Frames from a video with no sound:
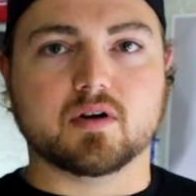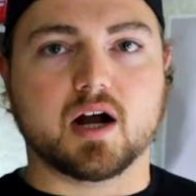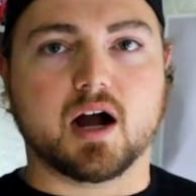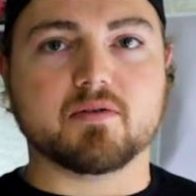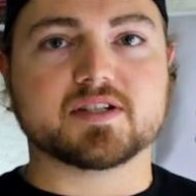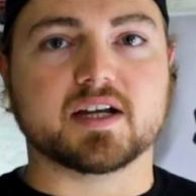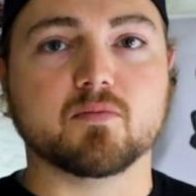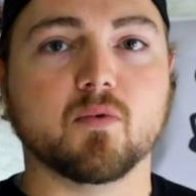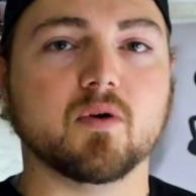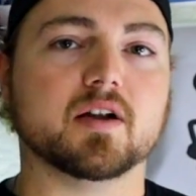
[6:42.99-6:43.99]
I would say
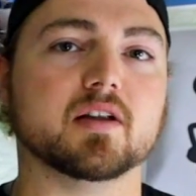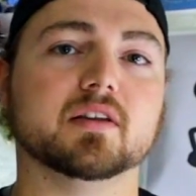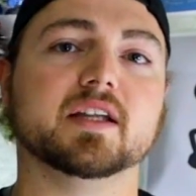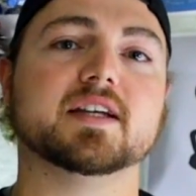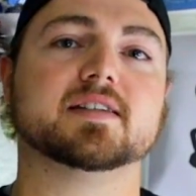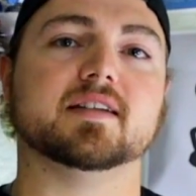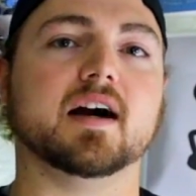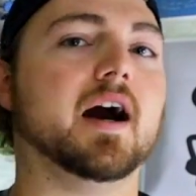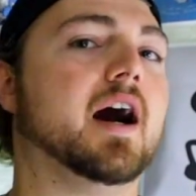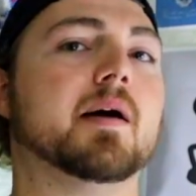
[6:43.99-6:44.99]
want at least an
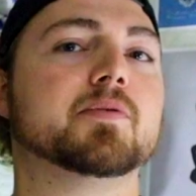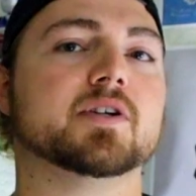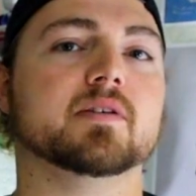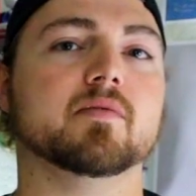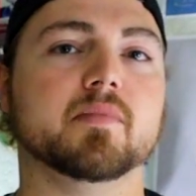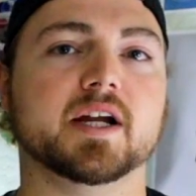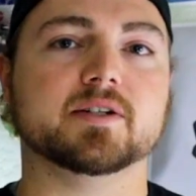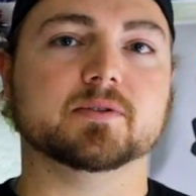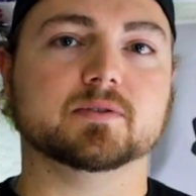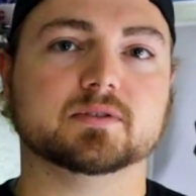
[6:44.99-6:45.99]
option of a
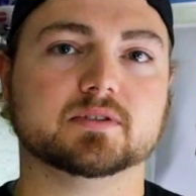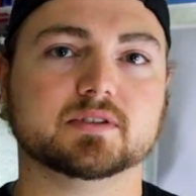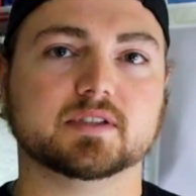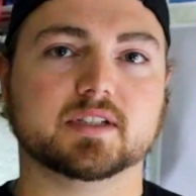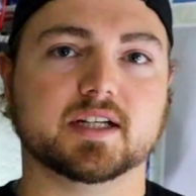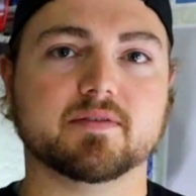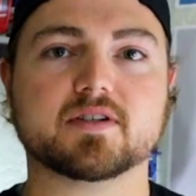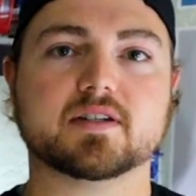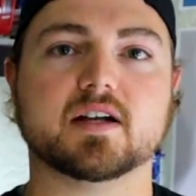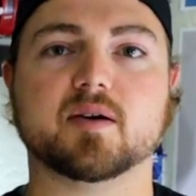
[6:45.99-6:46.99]
manual. Give
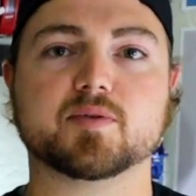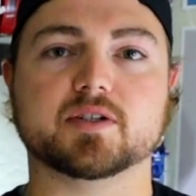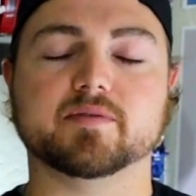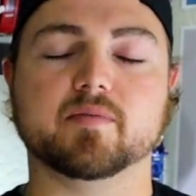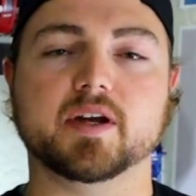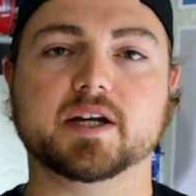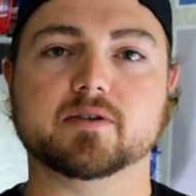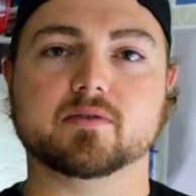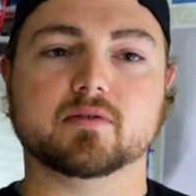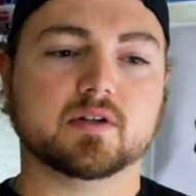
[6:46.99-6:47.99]
us an option of a
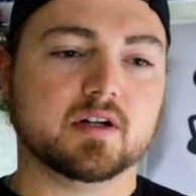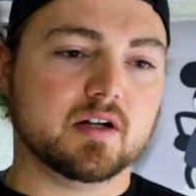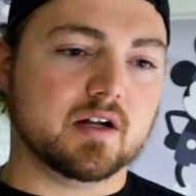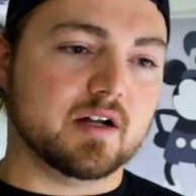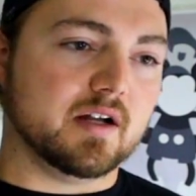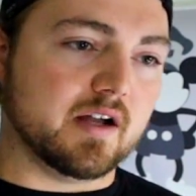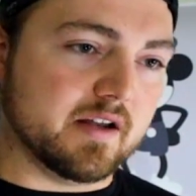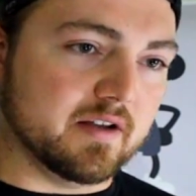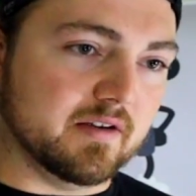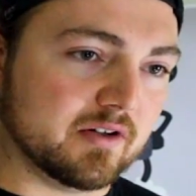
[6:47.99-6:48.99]
manual,
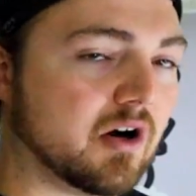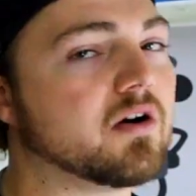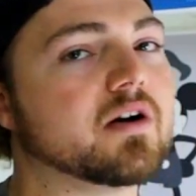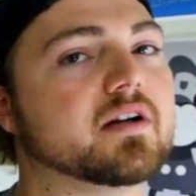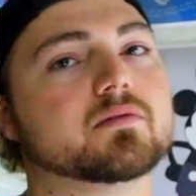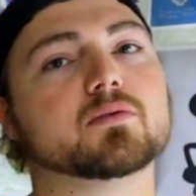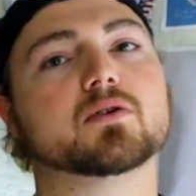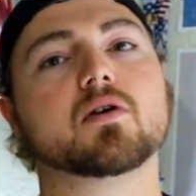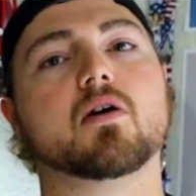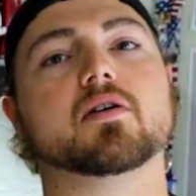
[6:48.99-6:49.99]
and the
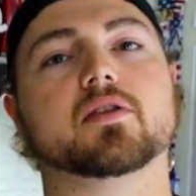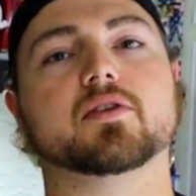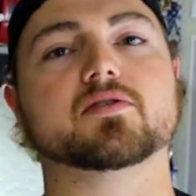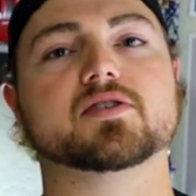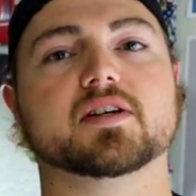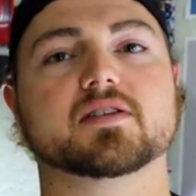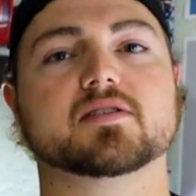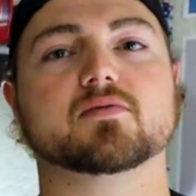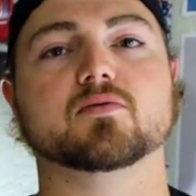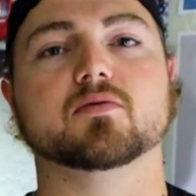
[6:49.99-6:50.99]
real car
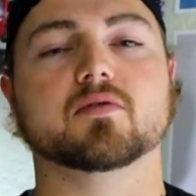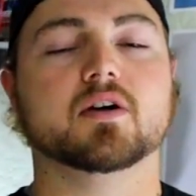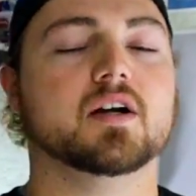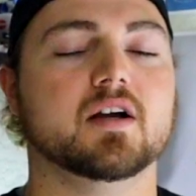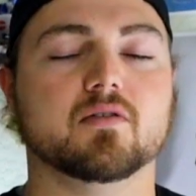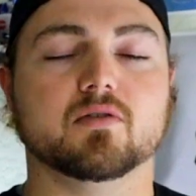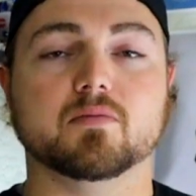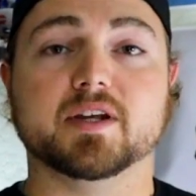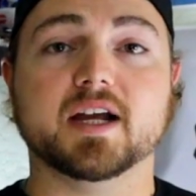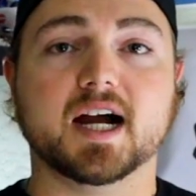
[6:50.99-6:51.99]
enthusiasts will
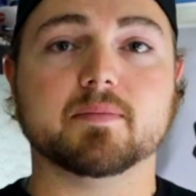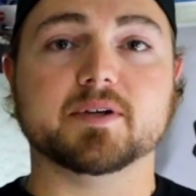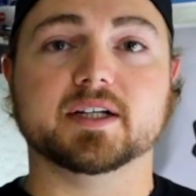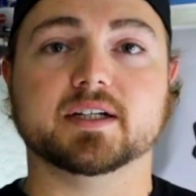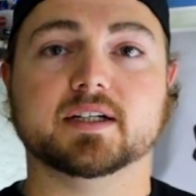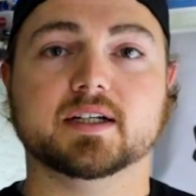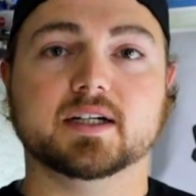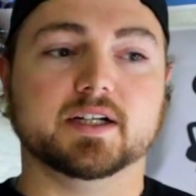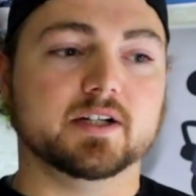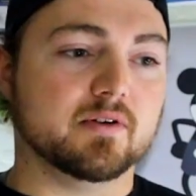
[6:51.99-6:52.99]
be happy.
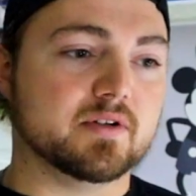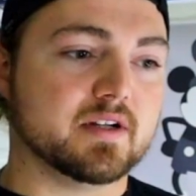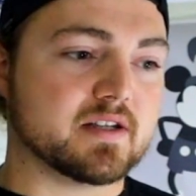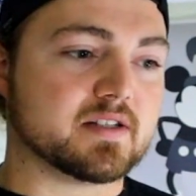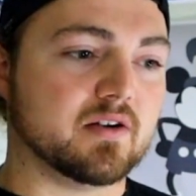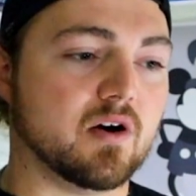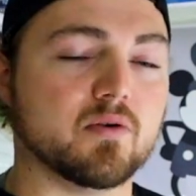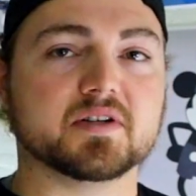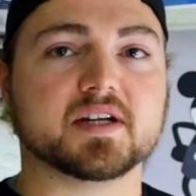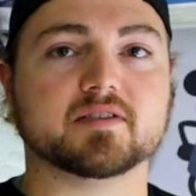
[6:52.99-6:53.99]
You know, it doesn't
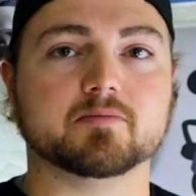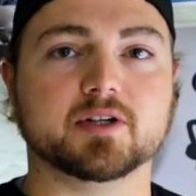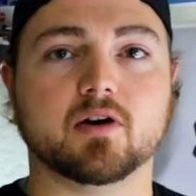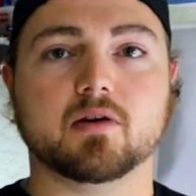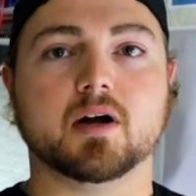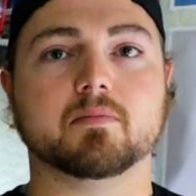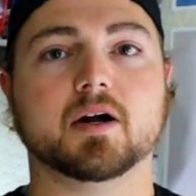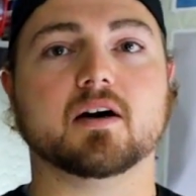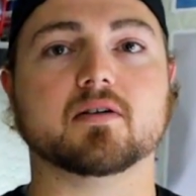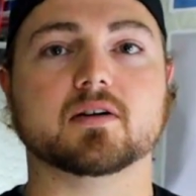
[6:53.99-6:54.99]
always have to be all about
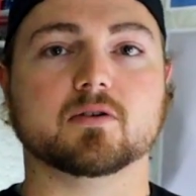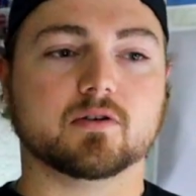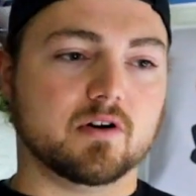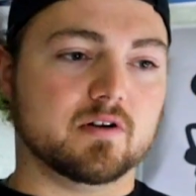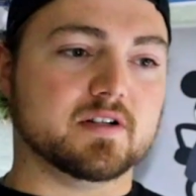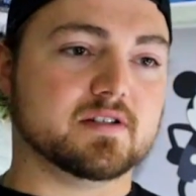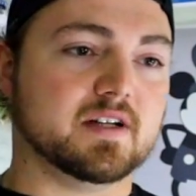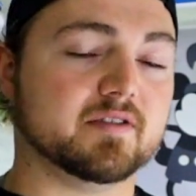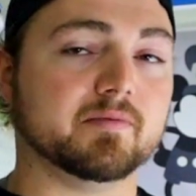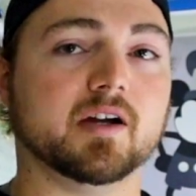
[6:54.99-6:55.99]
power. All doesn't
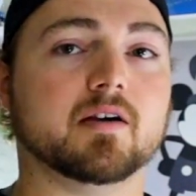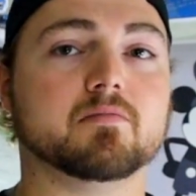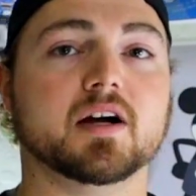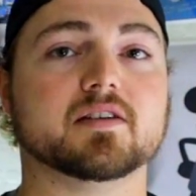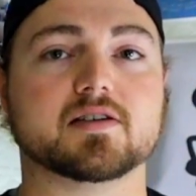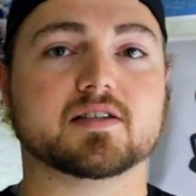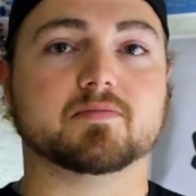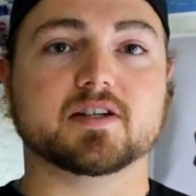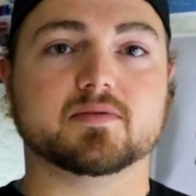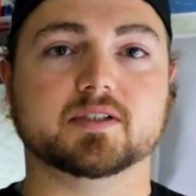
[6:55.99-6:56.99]
have to be all about
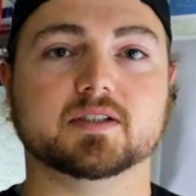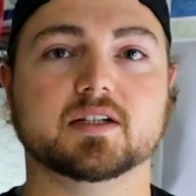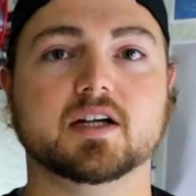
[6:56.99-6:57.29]
displacement.